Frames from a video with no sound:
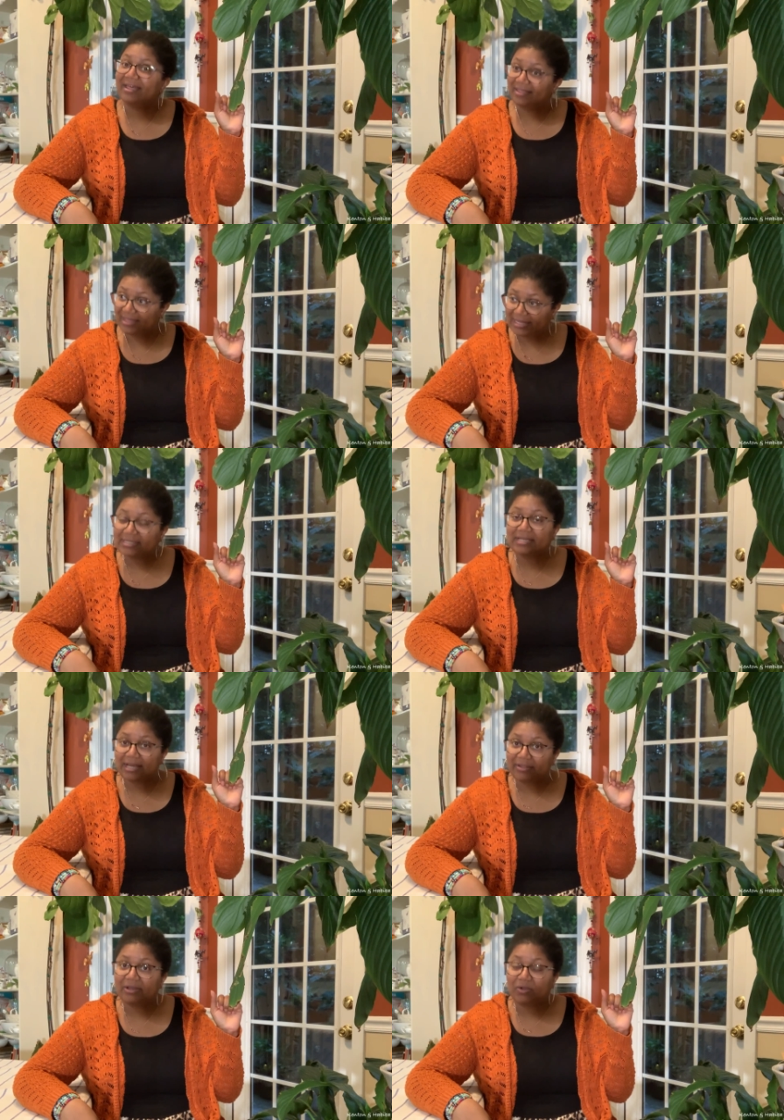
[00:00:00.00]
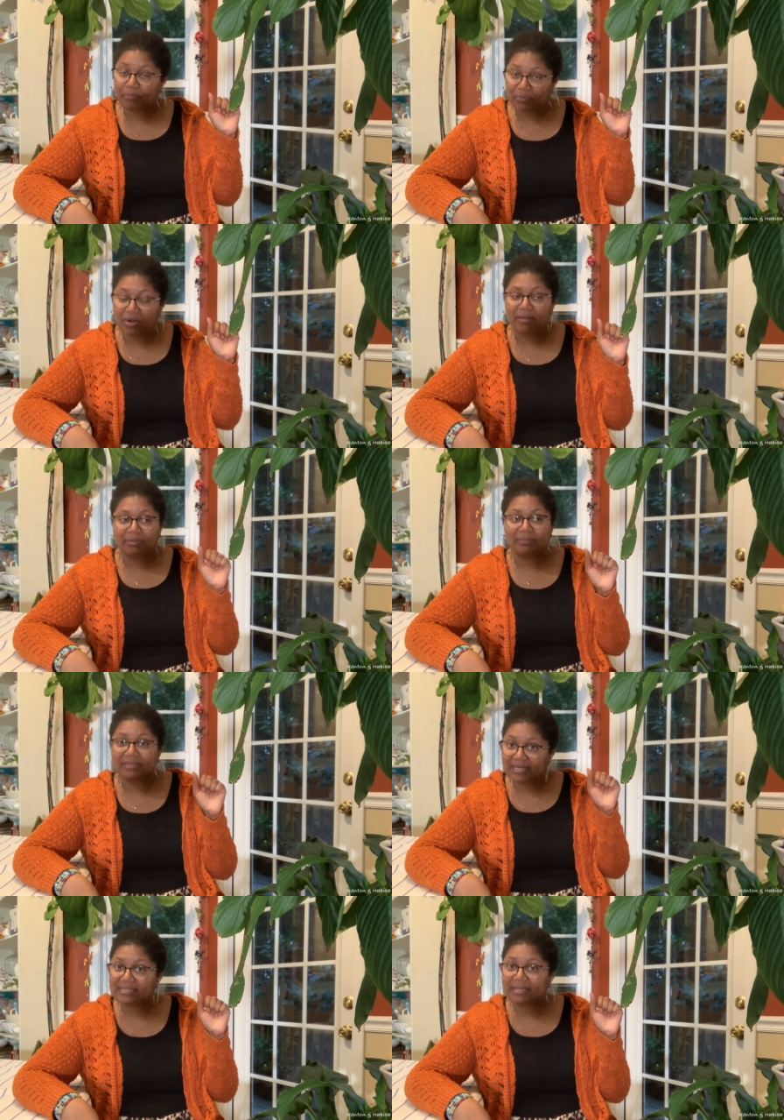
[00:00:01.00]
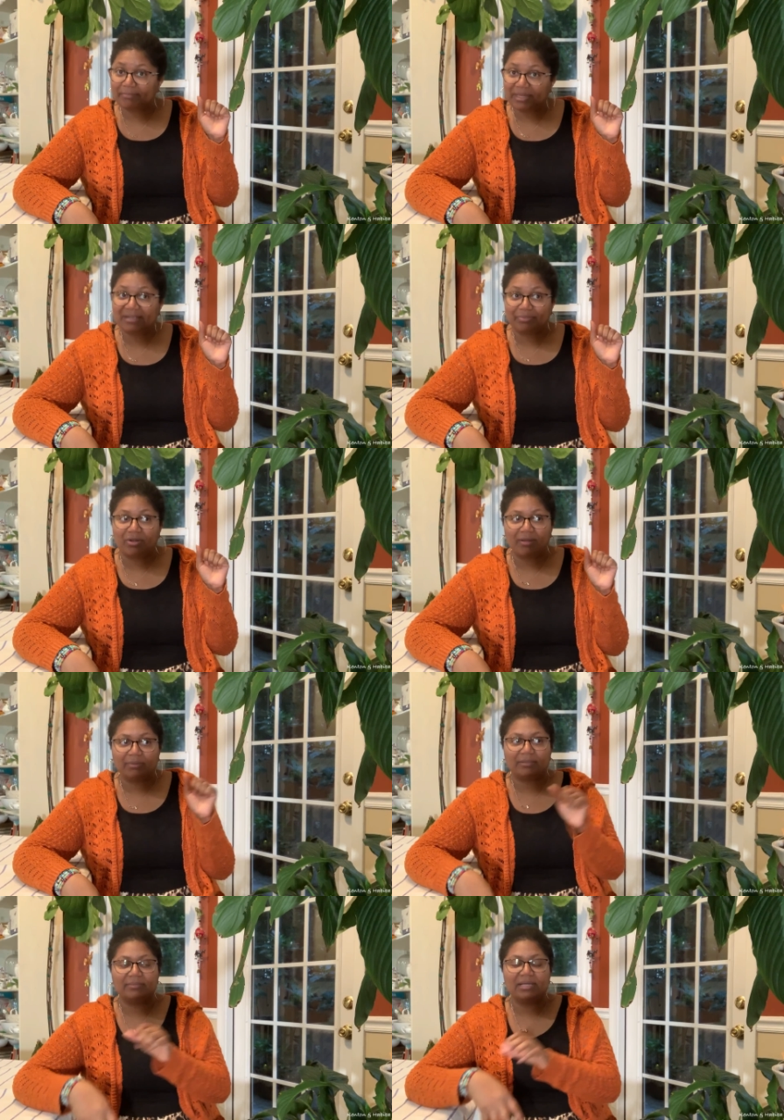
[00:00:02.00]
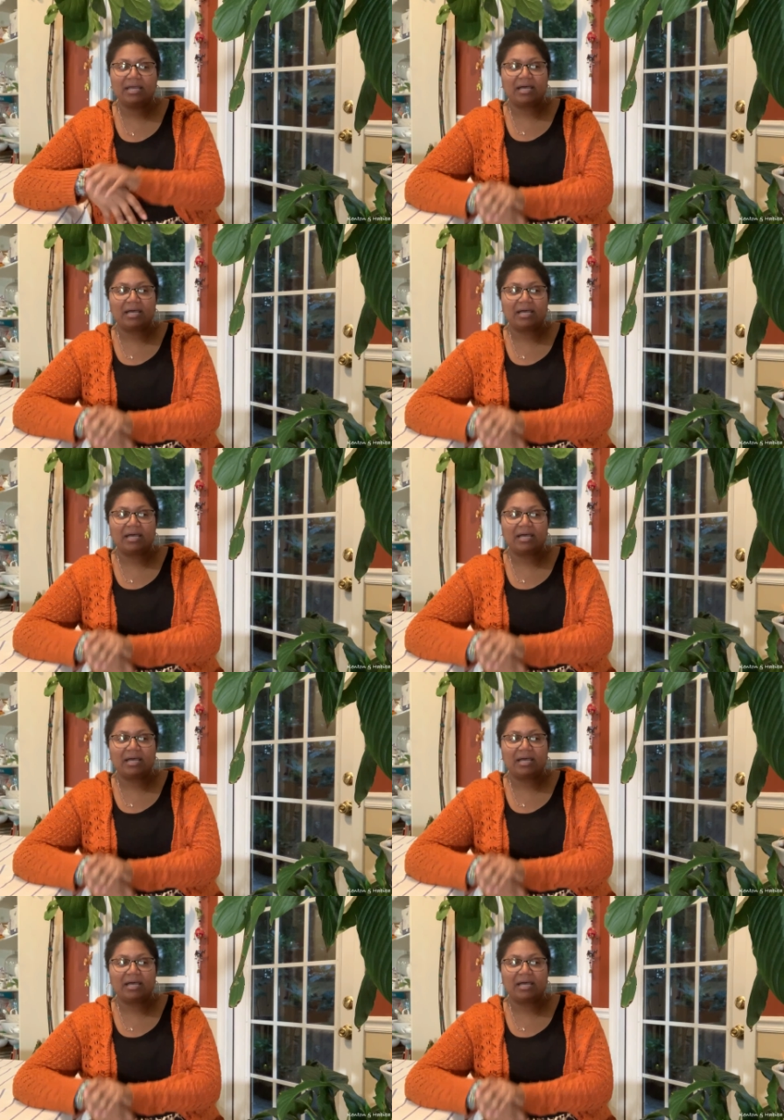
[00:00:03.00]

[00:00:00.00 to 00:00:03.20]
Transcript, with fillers: that's another problem. That is a big problem.